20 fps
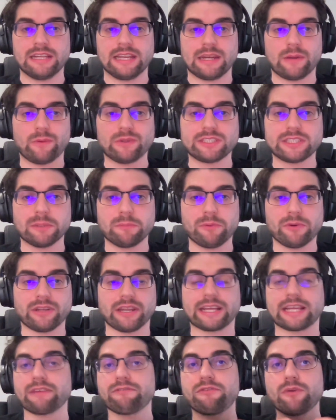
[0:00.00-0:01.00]
what's the point?
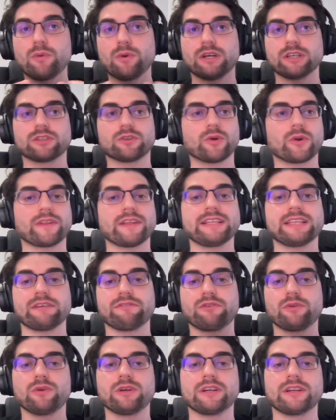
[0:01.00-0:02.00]
Like if you look at core data, if
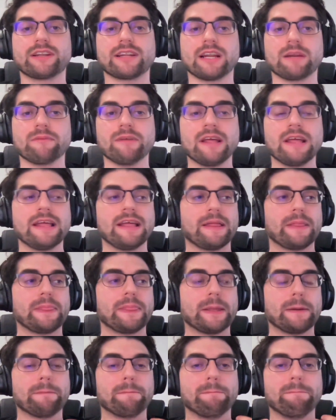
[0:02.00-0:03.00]
you look at Realm,
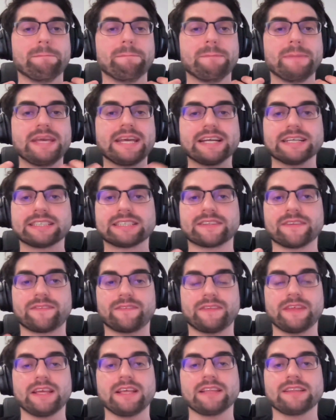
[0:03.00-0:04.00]
the biggest
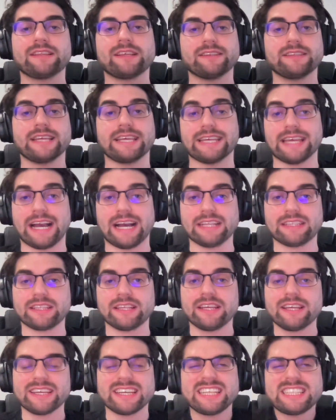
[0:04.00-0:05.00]
thing that they add,
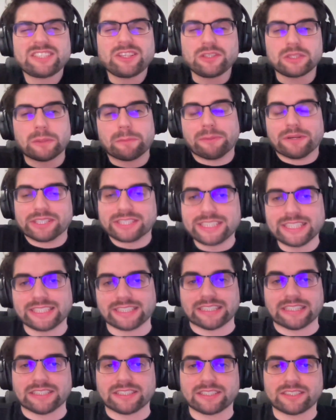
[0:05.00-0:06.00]
it's not the
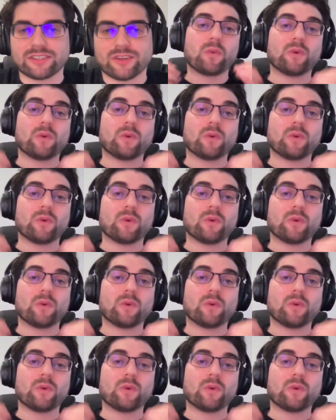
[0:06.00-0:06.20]
persistence.